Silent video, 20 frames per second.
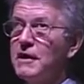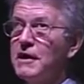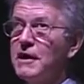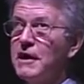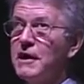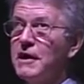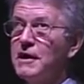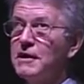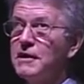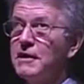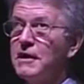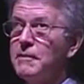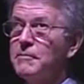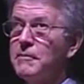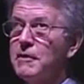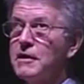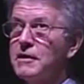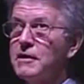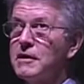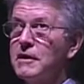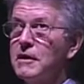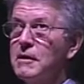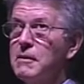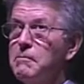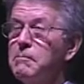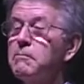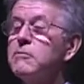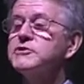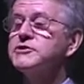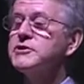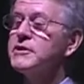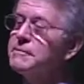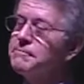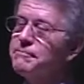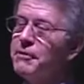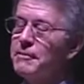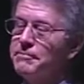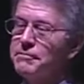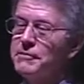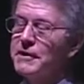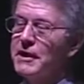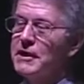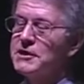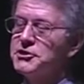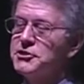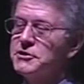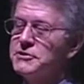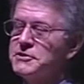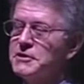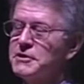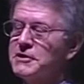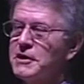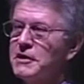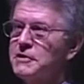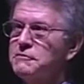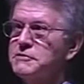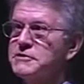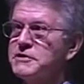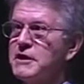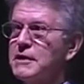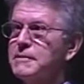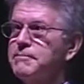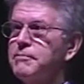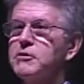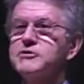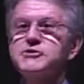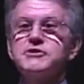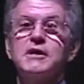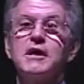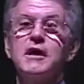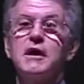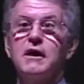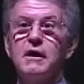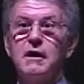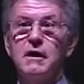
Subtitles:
among Muslim populations in countries like Bosnia.